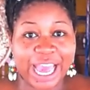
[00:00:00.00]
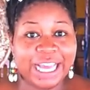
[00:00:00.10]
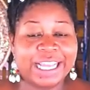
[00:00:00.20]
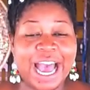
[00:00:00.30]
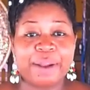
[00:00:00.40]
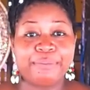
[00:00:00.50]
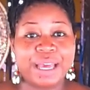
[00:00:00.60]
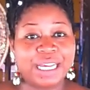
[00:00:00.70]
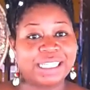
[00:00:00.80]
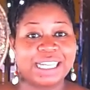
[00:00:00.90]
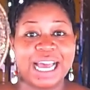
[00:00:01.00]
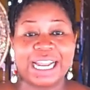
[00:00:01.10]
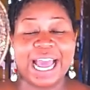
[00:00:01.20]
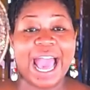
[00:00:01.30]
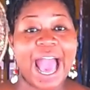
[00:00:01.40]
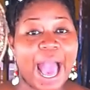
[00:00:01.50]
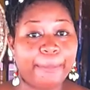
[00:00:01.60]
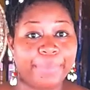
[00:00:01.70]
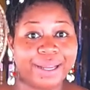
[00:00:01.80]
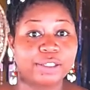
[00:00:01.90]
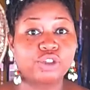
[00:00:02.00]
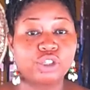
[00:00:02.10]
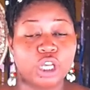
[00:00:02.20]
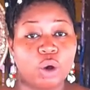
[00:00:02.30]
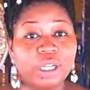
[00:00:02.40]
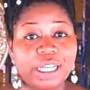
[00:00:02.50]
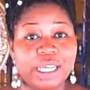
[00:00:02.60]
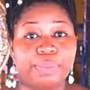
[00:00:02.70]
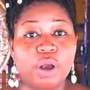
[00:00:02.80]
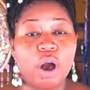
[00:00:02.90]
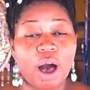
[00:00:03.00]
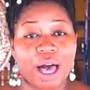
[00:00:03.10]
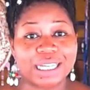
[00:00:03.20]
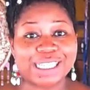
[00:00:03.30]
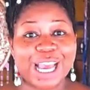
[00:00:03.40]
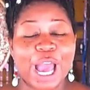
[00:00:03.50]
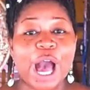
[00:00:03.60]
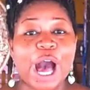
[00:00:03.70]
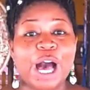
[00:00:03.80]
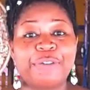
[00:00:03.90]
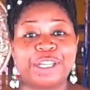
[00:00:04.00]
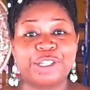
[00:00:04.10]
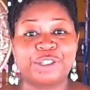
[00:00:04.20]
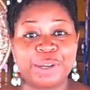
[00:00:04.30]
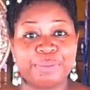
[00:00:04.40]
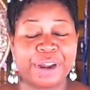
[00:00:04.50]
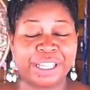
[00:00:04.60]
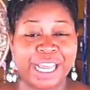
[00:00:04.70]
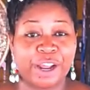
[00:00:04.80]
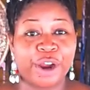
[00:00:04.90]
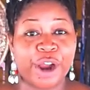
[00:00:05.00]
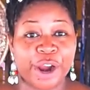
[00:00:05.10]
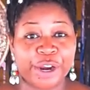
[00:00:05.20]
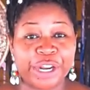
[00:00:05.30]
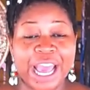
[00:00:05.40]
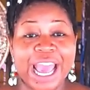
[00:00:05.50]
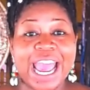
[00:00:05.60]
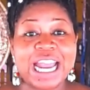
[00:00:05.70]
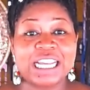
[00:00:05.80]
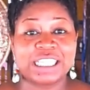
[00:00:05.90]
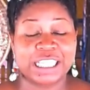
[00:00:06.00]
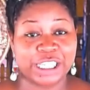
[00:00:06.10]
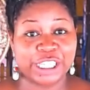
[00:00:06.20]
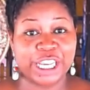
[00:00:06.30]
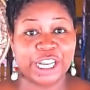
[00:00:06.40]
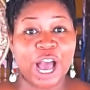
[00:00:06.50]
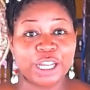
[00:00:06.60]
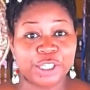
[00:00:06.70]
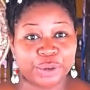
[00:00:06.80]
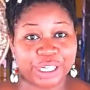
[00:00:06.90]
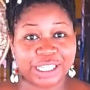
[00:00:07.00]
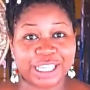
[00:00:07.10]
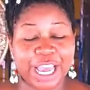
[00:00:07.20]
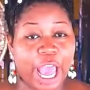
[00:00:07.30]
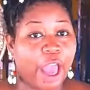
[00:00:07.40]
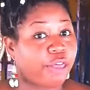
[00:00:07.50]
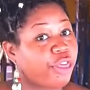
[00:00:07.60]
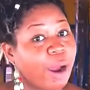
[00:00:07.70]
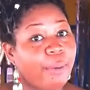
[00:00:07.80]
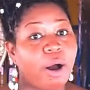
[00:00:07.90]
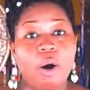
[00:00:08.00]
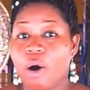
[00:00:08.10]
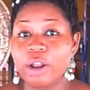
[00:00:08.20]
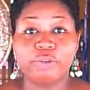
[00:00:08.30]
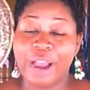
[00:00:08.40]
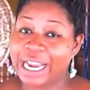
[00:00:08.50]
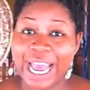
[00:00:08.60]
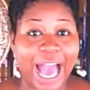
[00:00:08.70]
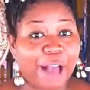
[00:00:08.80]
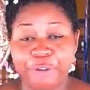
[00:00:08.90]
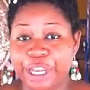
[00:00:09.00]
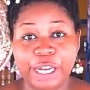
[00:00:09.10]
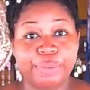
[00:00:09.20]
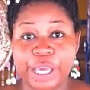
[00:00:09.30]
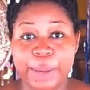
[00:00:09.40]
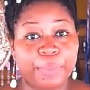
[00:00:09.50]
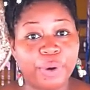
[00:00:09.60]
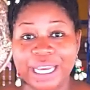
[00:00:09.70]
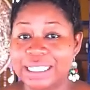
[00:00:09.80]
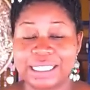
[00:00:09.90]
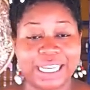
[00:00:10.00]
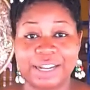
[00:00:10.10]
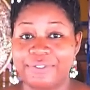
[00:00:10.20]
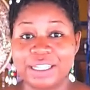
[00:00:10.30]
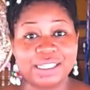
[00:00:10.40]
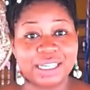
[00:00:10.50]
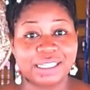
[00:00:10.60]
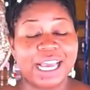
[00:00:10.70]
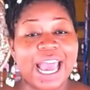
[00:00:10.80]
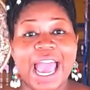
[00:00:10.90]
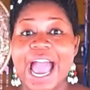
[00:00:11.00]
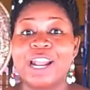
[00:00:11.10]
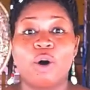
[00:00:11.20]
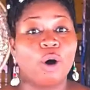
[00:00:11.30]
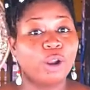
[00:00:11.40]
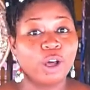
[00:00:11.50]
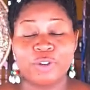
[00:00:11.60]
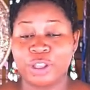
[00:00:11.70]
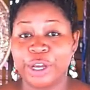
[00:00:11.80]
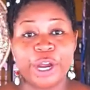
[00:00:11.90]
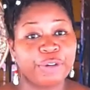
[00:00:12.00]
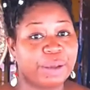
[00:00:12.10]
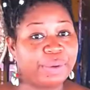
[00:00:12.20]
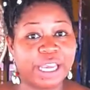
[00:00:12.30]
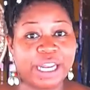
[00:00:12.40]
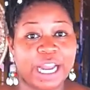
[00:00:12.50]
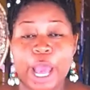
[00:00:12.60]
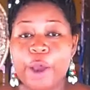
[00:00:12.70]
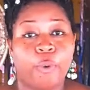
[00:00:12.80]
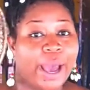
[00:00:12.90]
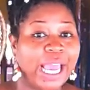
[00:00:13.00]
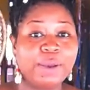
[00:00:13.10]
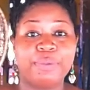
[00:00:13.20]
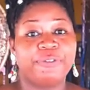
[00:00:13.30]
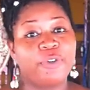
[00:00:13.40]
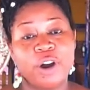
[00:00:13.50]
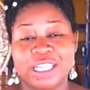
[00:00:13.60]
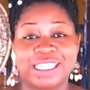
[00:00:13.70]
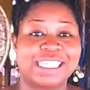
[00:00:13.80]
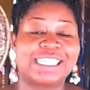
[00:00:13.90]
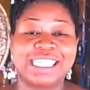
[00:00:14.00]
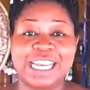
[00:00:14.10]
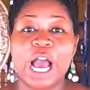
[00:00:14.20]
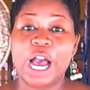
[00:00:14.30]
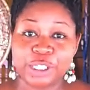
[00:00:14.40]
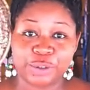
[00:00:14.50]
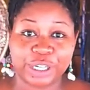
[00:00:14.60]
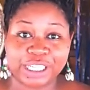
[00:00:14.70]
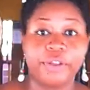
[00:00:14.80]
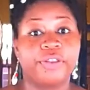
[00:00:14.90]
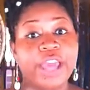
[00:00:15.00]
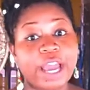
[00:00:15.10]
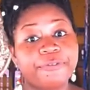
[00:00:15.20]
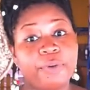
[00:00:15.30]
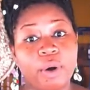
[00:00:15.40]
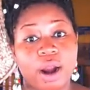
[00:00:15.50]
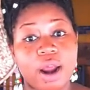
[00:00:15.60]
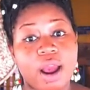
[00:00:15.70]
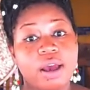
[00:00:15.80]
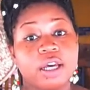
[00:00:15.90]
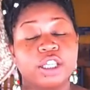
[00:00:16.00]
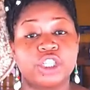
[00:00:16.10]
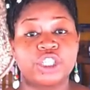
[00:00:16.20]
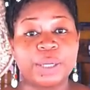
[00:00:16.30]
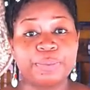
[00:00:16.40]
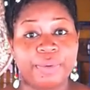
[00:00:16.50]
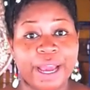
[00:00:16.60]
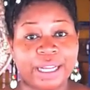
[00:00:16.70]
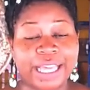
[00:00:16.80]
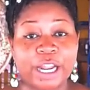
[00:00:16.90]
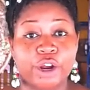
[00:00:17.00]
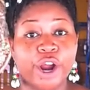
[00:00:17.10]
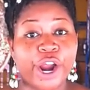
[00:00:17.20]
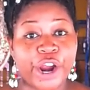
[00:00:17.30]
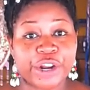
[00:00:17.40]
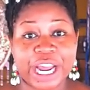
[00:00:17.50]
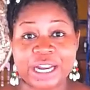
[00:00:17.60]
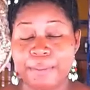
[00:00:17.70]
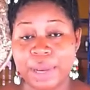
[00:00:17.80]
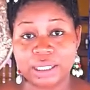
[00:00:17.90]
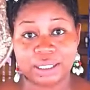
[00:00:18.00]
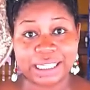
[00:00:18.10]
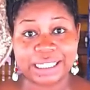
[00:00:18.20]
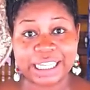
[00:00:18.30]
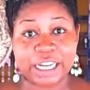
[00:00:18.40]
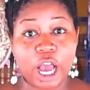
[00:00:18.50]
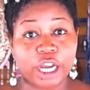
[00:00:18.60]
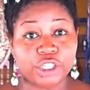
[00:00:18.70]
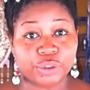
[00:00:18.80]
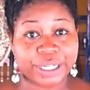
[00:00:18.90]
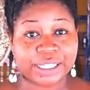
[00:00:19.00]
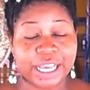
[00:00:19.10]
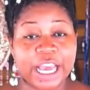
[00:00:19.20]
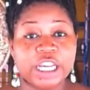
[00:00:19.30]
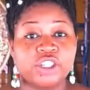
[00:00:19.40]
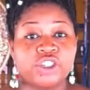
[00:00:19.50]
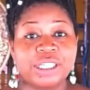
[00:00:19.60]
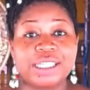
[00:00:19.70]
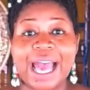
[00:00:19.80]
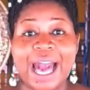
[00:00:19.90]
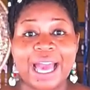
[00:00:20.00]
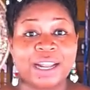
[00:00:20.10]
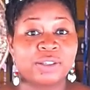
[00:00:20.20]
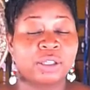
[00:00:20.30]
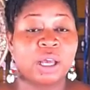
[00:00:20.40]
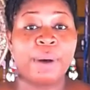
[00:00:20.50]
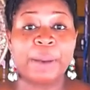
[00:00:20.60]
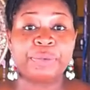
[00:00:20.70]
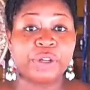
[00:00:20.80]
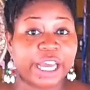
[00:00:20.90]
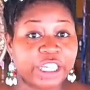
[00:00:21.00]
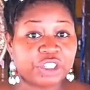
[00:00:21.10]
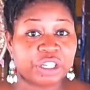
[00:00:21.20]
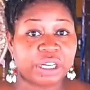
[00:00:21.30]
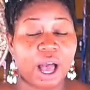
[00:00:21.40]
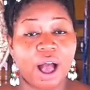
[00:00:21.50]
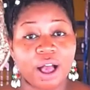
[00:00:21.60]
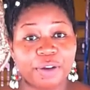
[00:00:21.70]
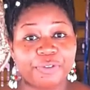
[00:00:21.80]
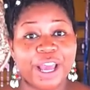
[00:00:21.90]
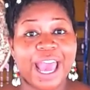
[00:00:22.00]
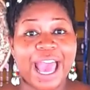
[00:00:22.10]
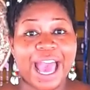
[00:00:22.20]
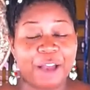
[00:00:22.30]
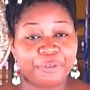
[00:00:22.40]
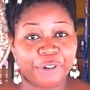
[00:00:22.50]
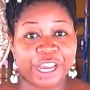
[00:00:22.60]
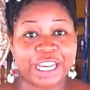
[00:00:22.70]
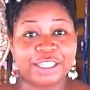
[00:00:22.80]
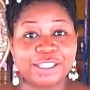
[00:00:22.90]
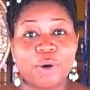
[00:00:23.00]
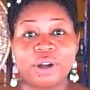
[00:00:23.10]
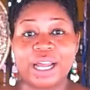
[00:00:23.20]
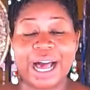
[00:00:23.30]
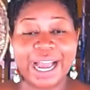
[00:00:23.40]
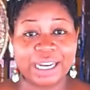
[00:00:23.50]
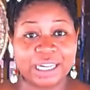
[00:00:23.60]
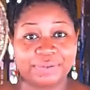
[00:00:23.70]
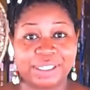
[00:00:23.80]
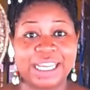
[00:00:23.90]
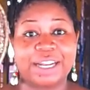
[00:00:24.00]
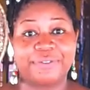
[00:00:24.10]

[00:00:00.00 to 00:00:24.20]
that mix did not happen solely because of the shipwreck that occurred in the 1600s. There were already African people in St. Vincent and all over the Caribbean way before the 1600s. Therefore, the shipwreck that occurred in the mid-1600s just added to the population of Africans on the island of St.